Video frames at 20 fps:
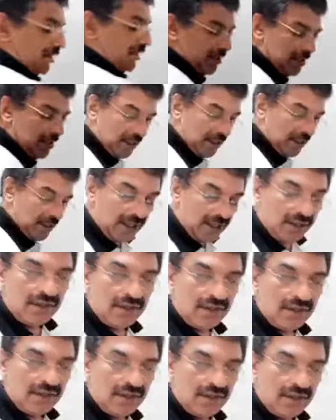Again,
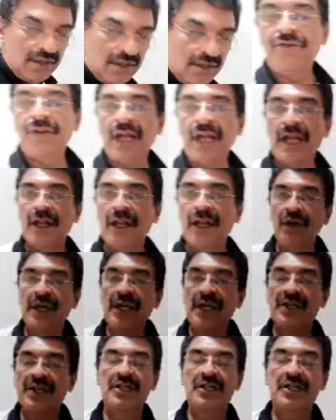for
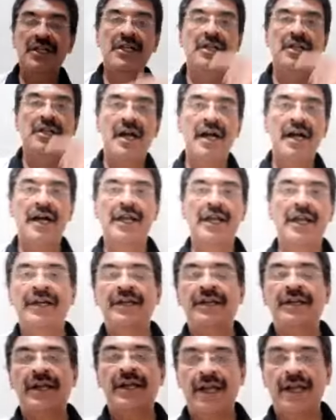evaluating
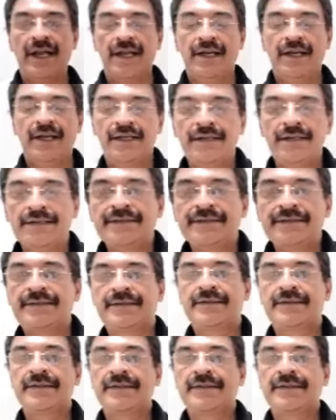higher angles,